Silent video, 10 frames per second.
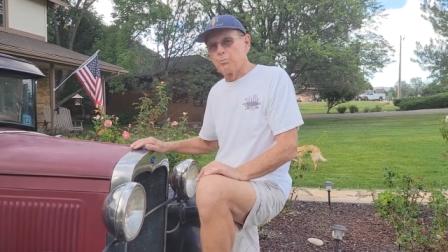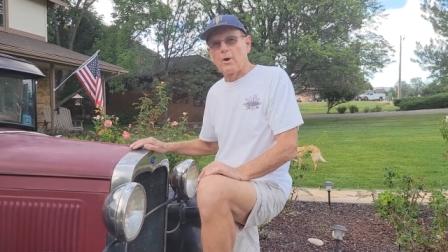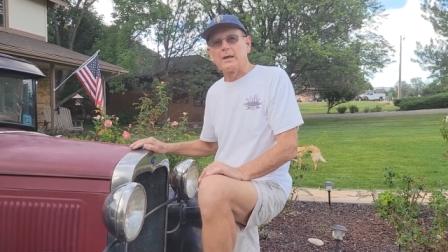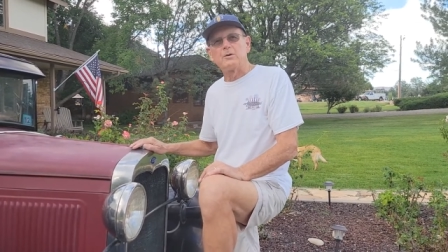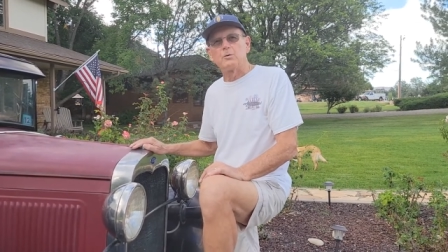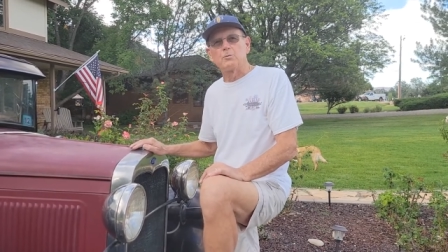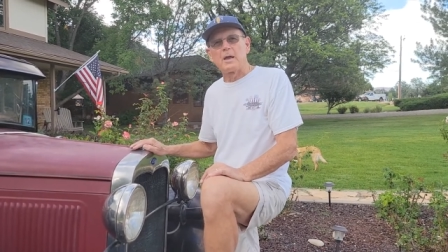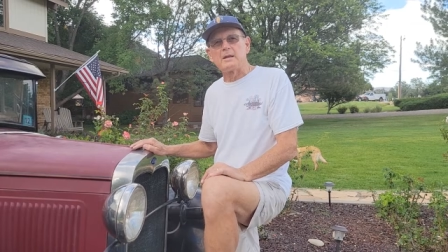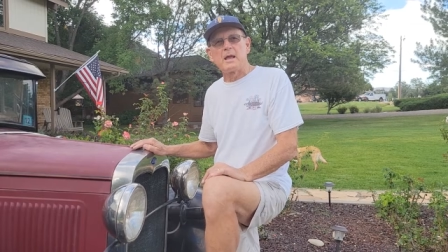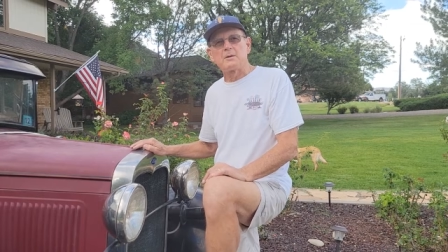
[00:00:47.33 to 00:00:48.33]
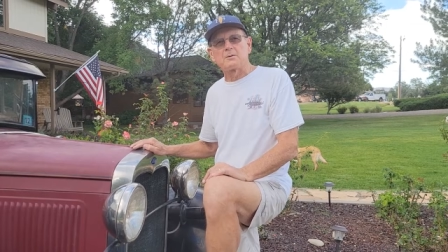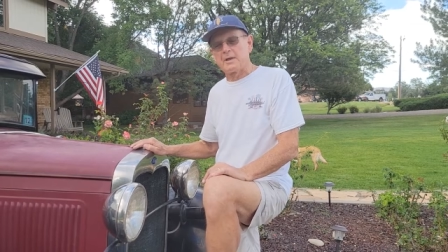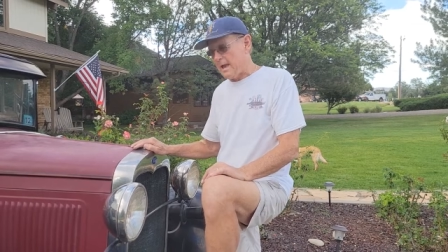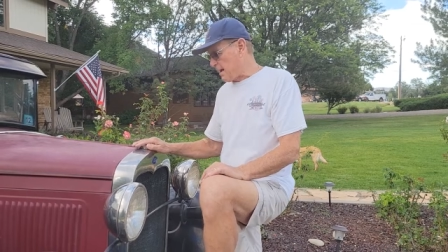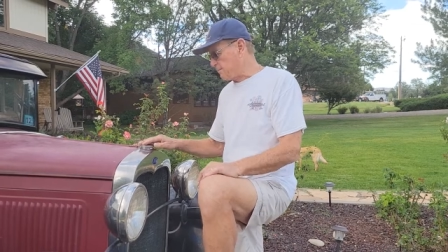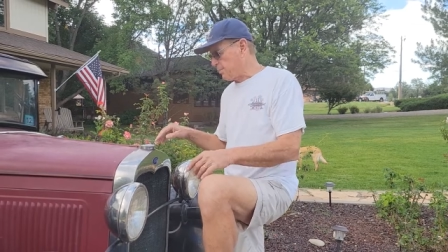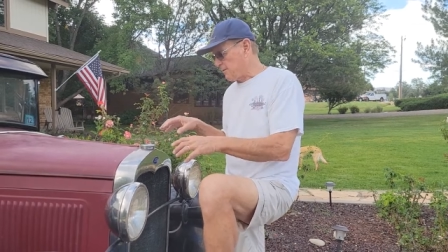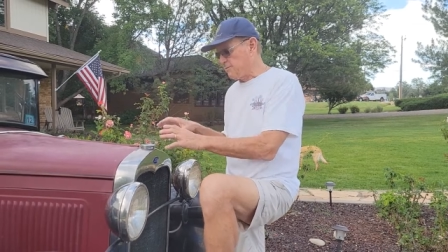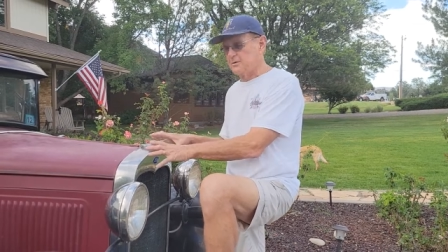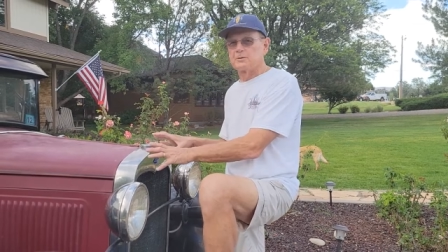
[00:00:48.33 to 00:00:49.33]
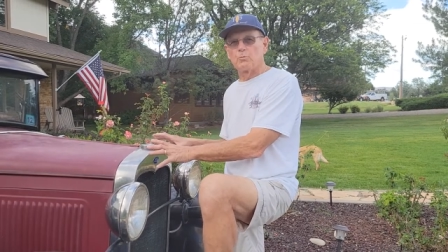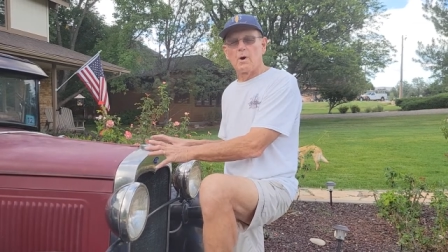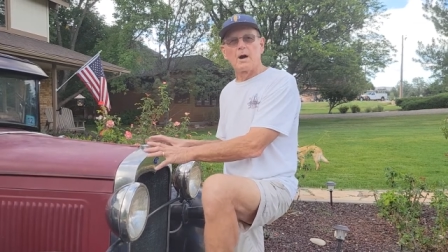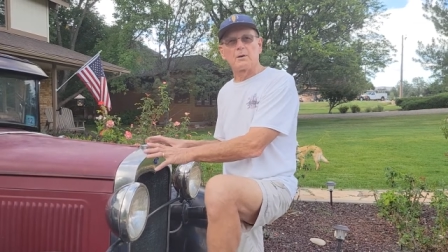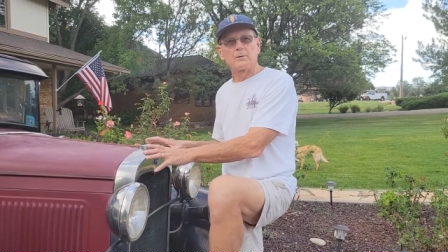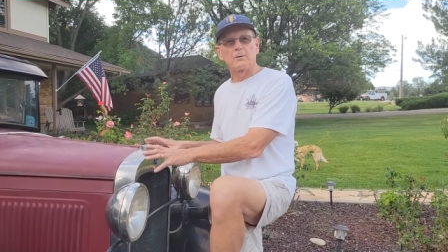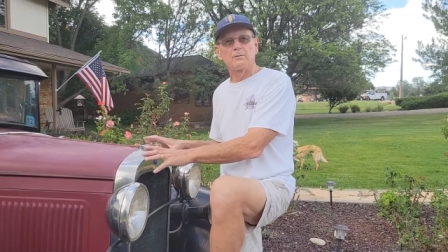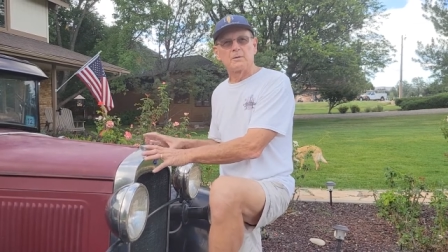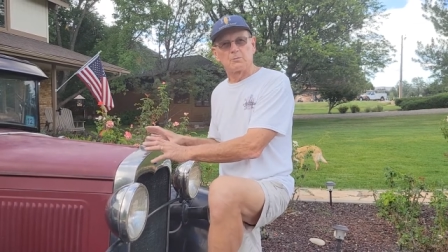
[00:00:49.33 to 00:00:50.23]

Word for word: Brand new radiator cap. I filled water